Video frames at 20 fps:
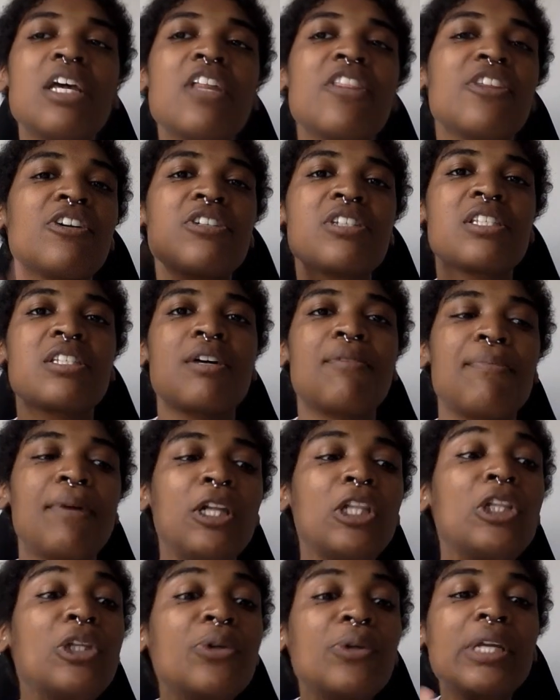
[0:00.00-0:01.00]
there's some
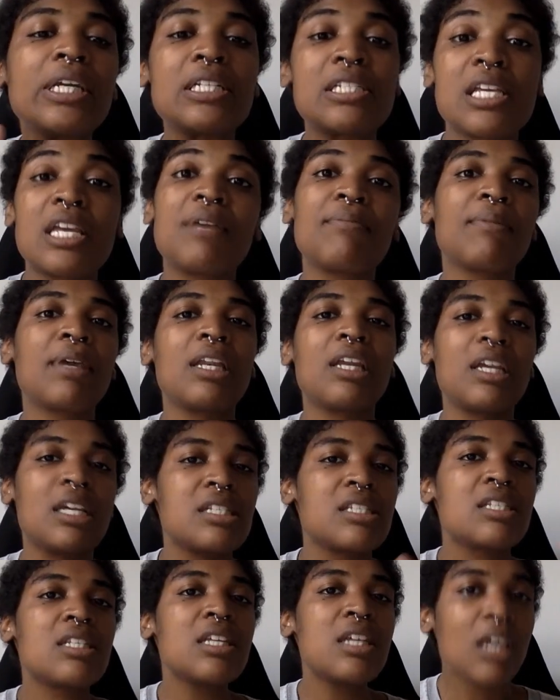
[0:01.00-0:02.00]
alluding to him getting his
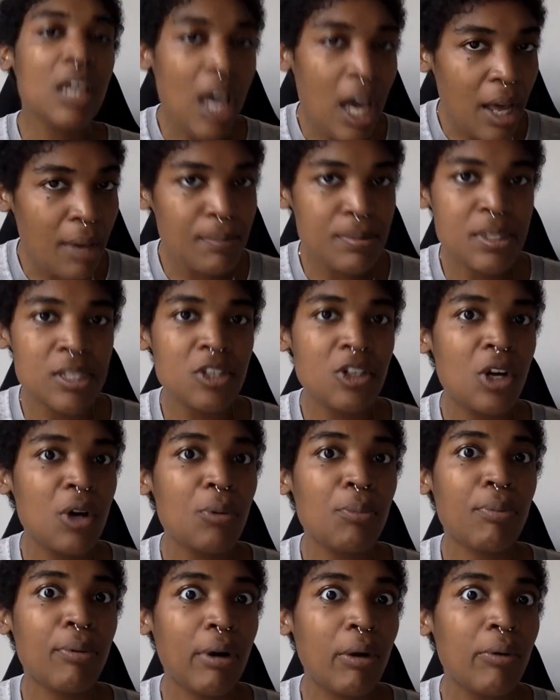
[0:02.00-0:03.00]
kneecaps, you know,
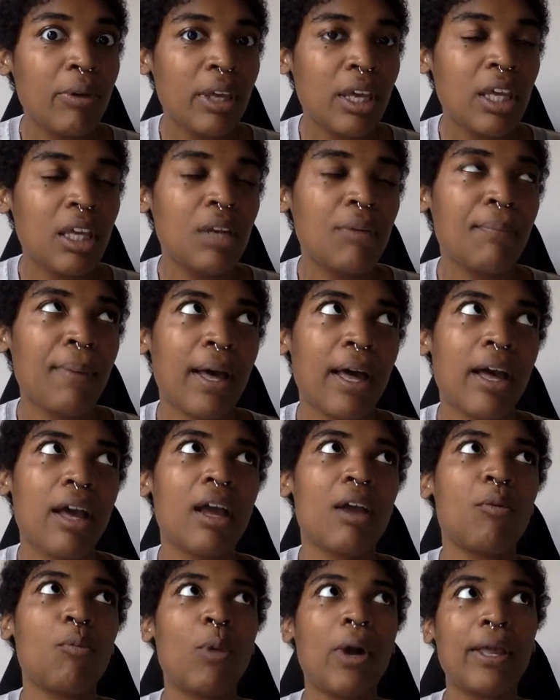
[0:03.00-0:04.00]
broken
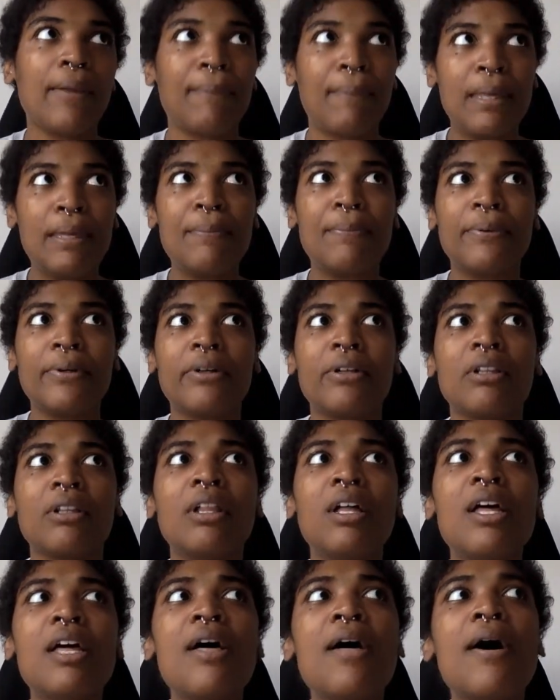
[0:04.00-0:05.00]
by white people.
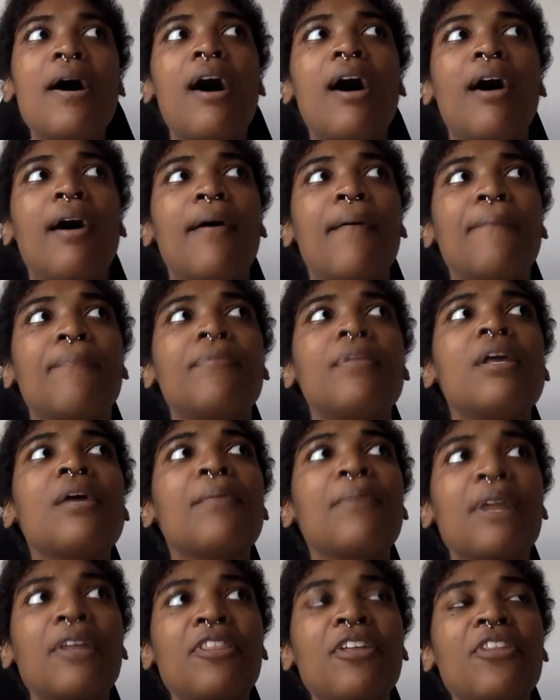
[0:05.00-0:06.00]
But
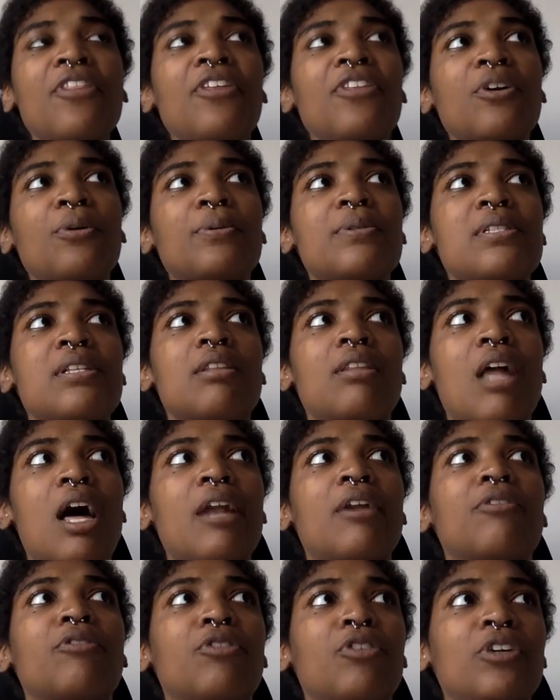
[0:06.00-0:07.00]
I thought that there was a lot
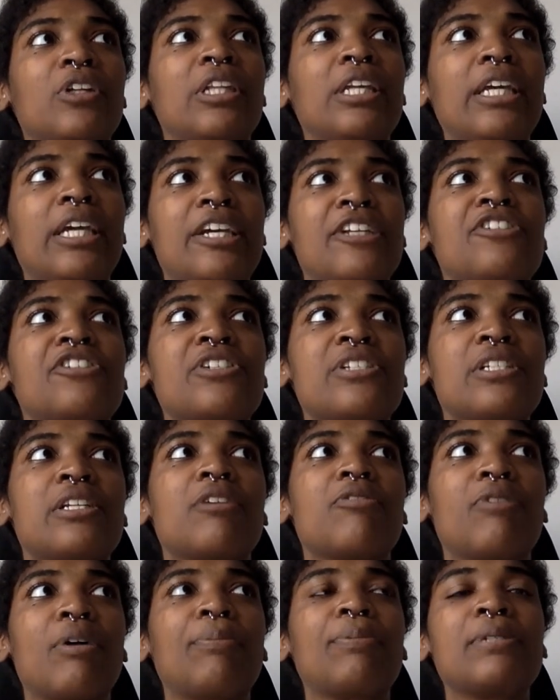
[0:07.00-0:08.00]
of really interesting
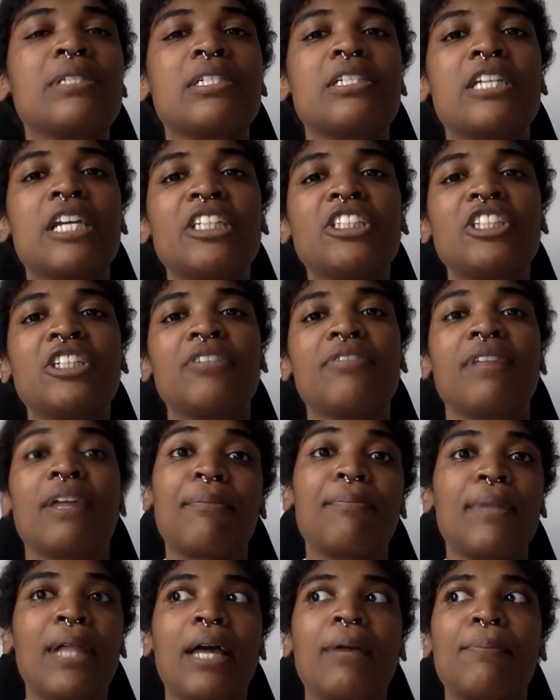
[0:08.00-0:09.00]
representation of like
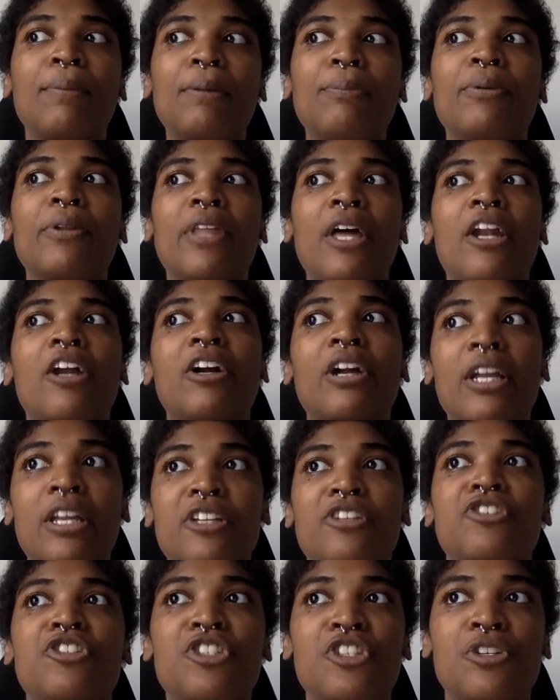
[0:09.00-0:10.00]
Black people that are
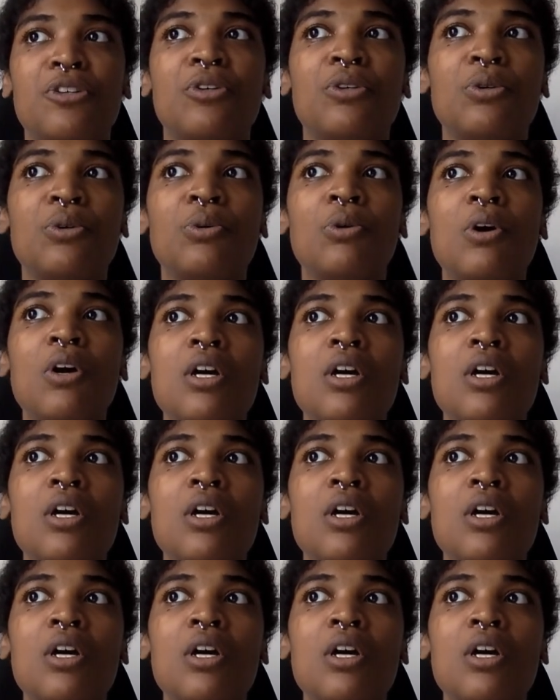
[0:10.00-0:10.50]
into